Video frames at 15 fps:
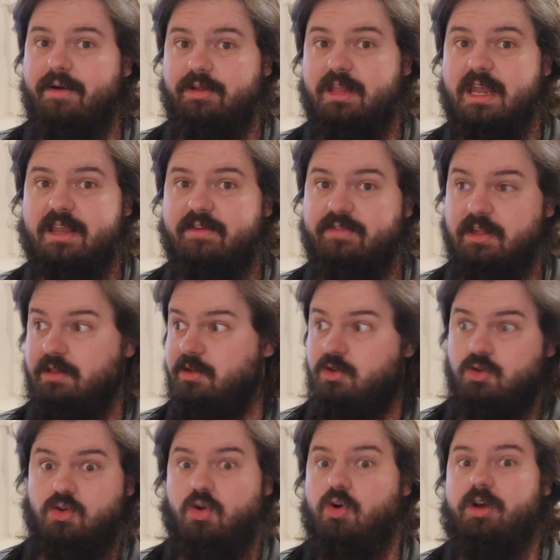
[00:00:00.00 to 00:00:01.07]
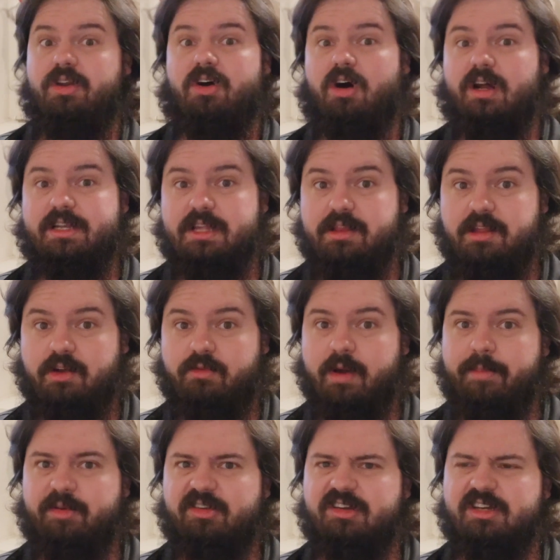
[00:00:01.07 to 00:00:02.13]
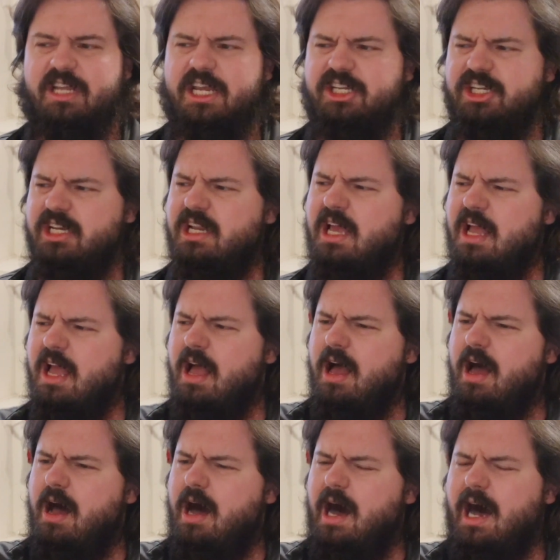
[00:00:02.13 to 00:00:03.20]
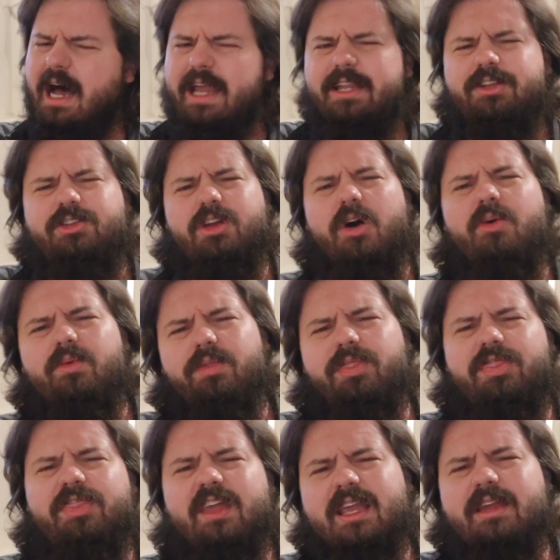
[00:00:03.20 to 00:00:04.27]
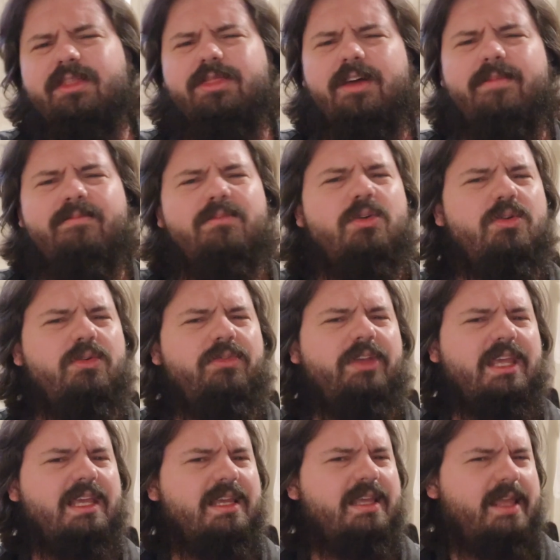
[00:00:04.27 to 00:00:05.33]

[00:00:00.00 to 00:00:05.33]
is any of this good autistic representation? I don't think the movie